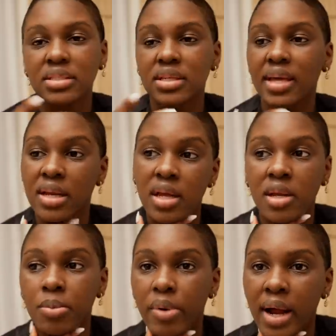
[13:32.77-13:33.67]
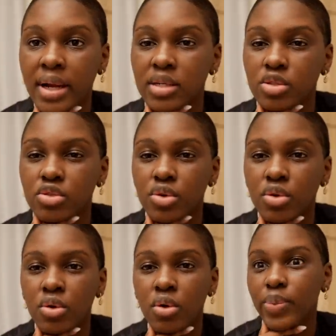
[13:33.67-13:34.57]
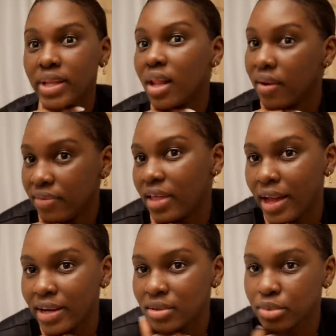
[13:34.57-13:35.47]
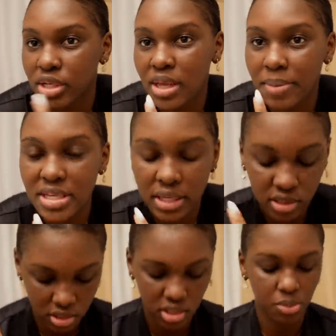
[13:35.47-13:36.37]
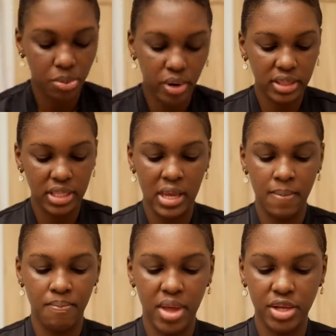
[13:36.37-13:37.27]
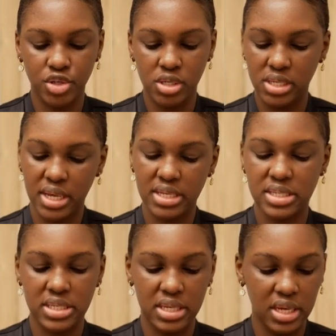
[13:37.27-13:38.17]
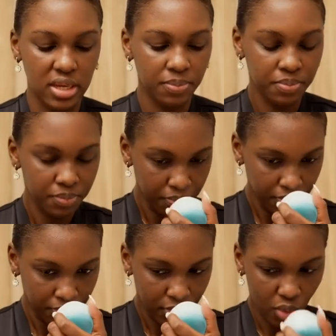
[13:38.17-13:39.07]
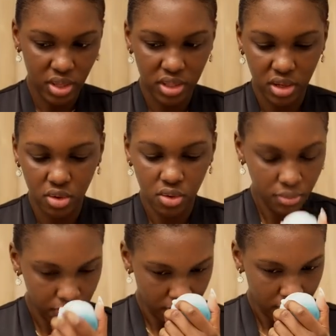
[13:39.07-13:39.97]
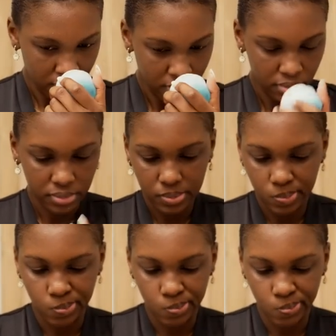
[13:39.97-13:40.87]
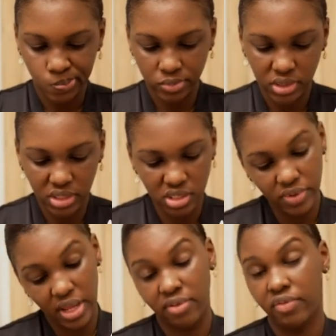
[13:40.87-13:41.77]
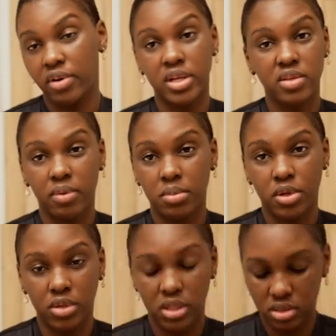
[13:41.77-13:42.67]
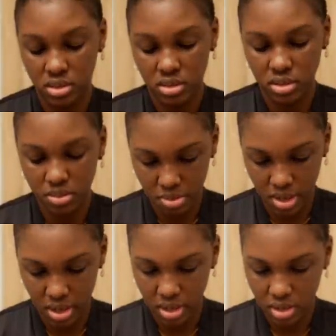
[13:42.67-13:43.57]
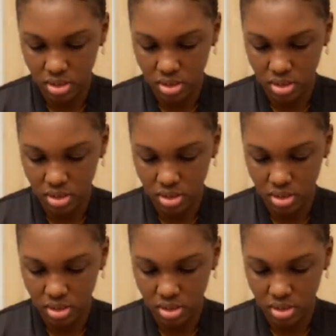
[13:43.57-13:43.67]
is a Ghanaian brand, so we love that because I'm excited to support them and just like see where they go. Mmm, doesn't really have a fragrance if I'm being honest, but